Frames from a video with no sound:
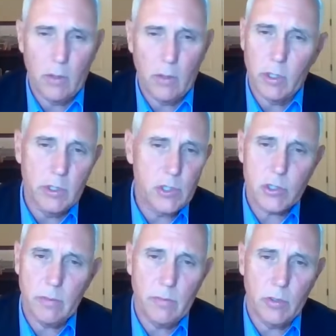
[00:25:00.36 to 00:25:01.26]
of our
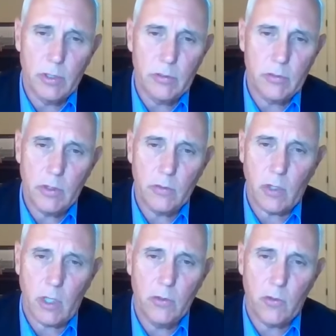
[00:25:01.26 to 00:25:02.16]
religious communities in
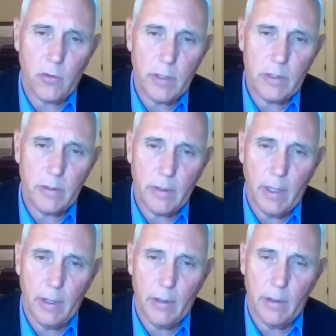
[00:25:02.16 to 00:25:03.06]
this country
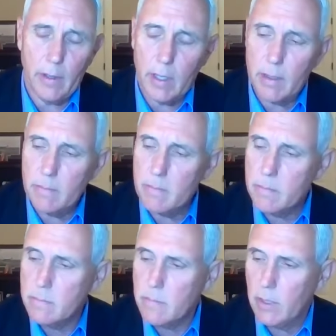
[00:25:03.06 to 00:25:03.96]
and um,
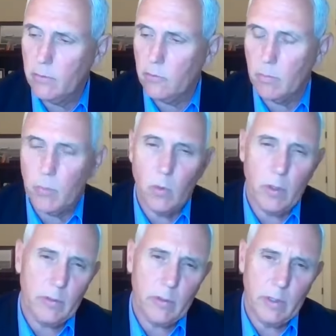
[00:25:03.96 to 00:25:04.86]
and
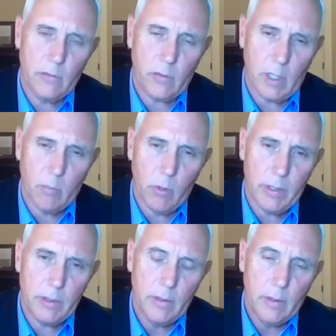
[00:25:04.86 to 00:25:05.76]
support and, and
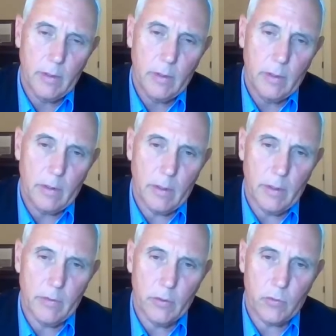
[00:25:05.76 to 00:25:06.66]
celebrate
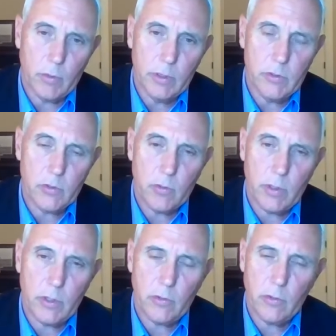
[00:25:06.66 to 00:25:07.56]
uh, those religious
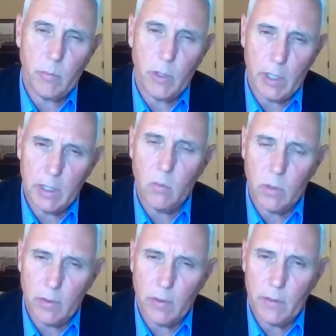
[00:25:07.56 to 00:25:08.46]
traditions. But I think
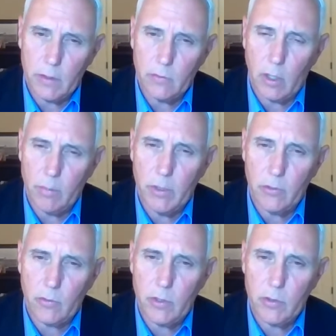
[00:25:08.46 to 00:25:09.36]
one of the things our
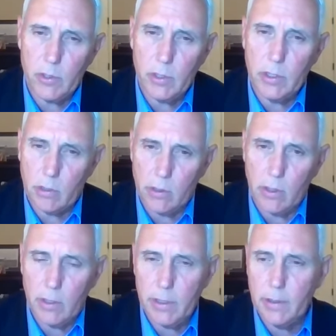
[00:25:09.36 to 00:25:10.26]
administration did
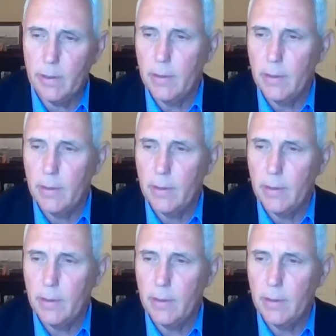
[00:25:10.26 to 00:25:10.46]
clearly,